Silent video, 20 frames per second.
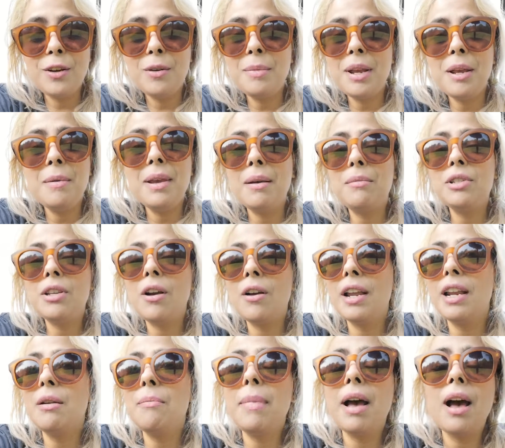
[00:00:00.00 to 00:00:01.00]
Maybe I'm
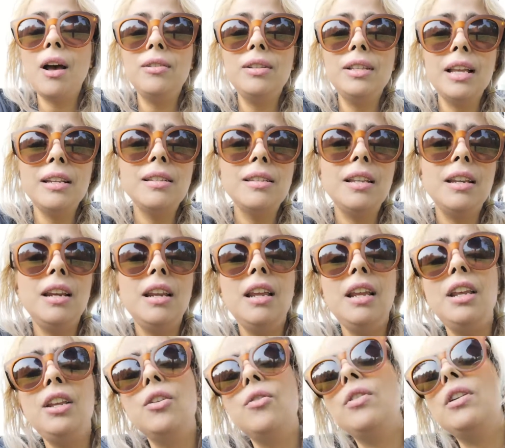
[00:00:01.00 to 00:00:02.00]
talking about
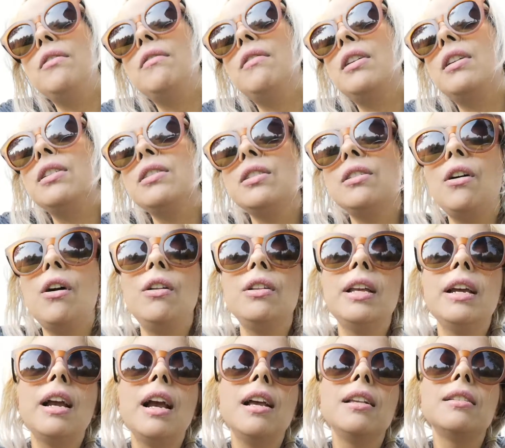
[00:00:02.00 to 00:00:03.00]
destiny, universe, and all
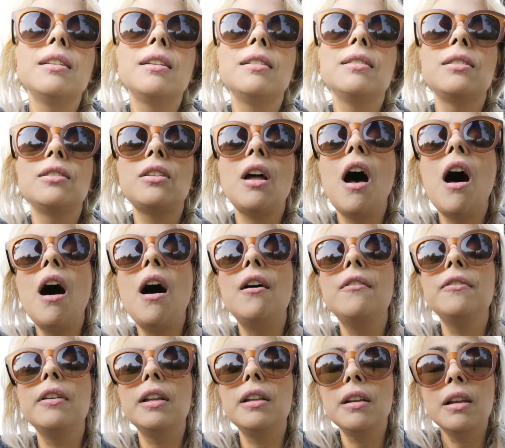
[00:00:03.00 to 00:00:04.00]
that kinds of
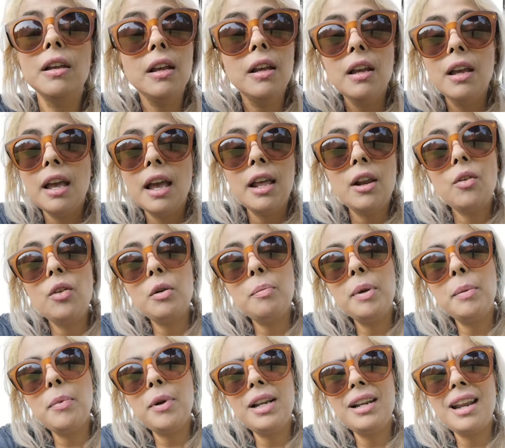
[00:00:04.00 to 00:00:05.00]
stuff, and other
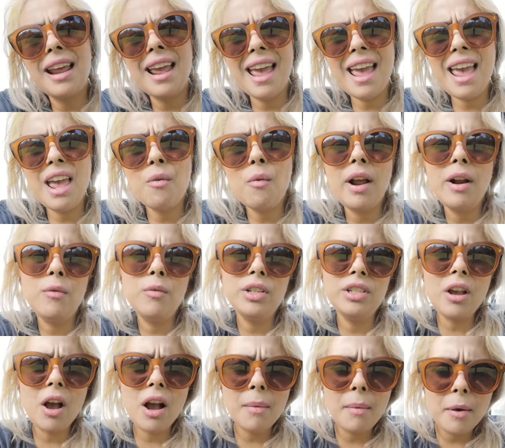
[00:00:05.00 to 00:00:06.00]
people are like, hey, why don't we
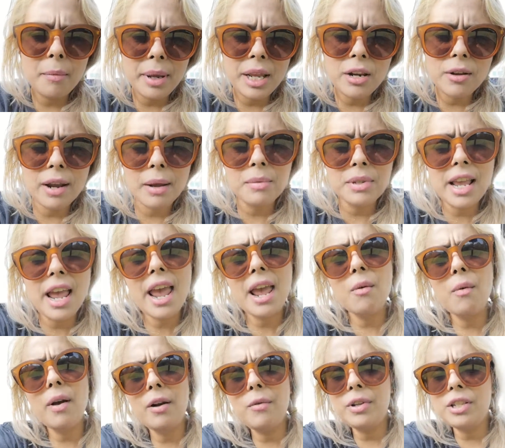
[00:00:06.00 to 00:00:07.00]
talk about video games? Hey,
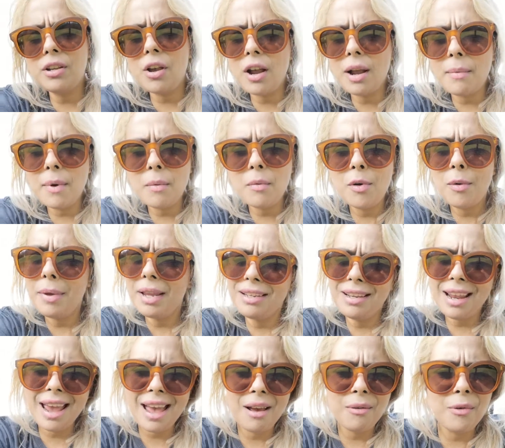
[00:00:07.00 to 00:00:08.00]
why don't we talk about
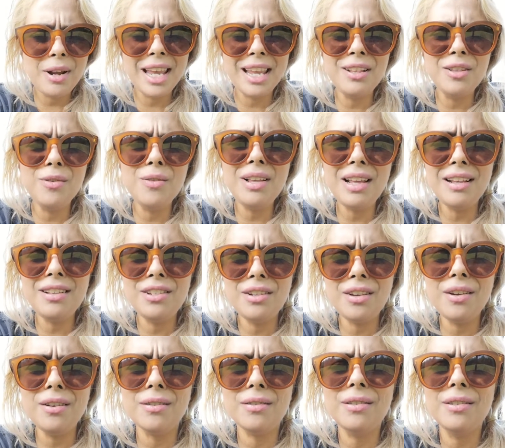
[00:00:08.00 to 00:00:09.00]
movies? Yeah, we can do that
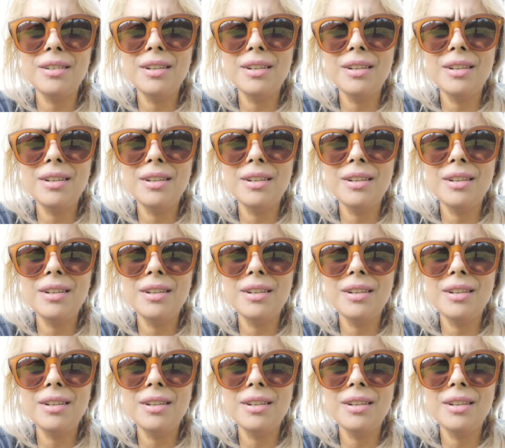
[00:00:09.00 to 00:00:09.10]
too.